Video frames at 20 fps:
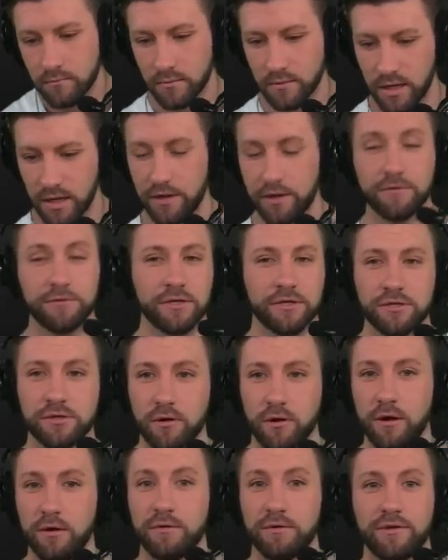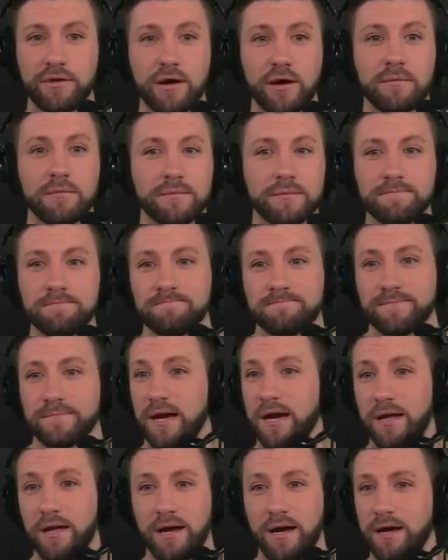I don't disagree with you.
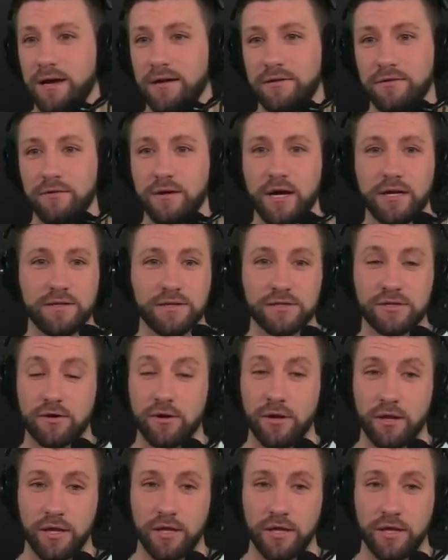I, I do not disagree.